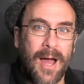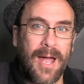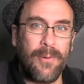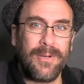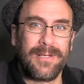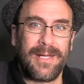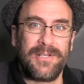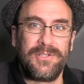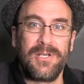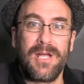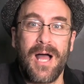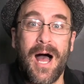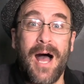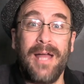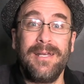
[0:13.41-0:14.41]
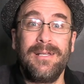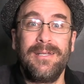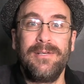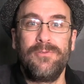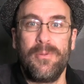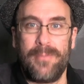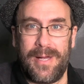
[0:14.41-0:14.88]
I would like to
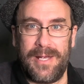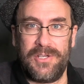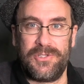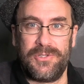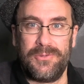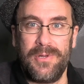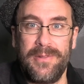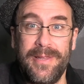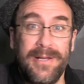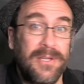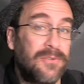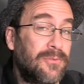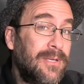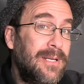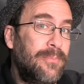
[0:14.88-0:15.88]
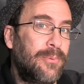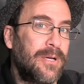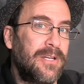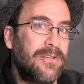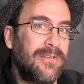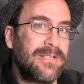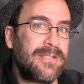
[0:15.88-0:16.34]
kindly remind you that a 3D
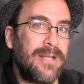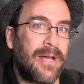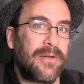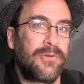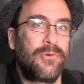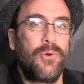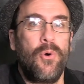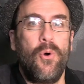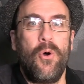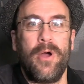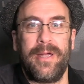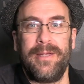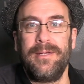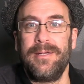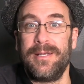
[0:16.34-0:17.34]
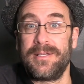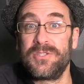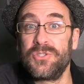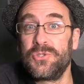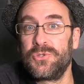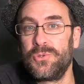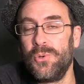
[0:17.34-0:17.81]
printer is not a toy,
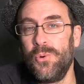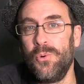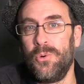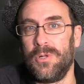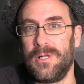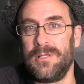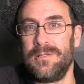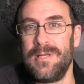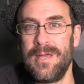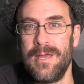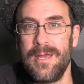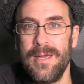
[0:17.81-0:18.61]
it's a tool.